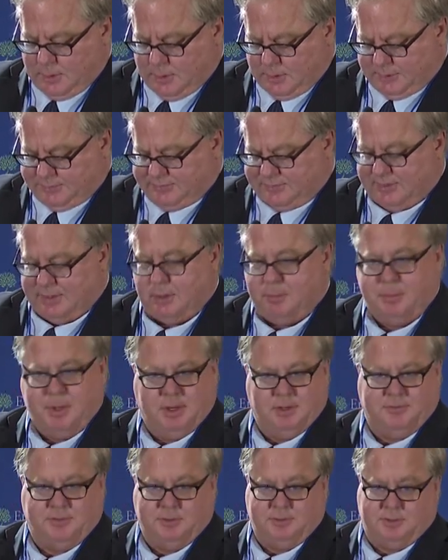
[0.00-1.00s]

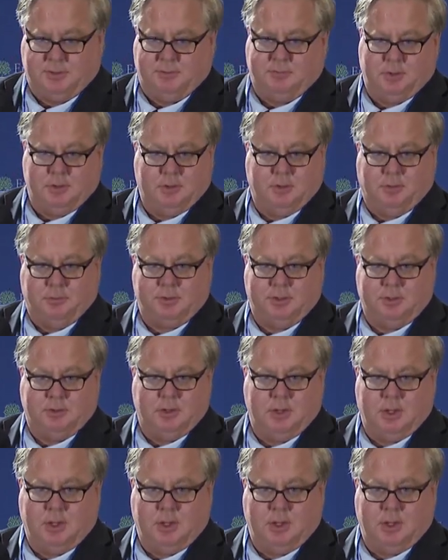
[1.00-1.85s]
acetaminophen, 70%.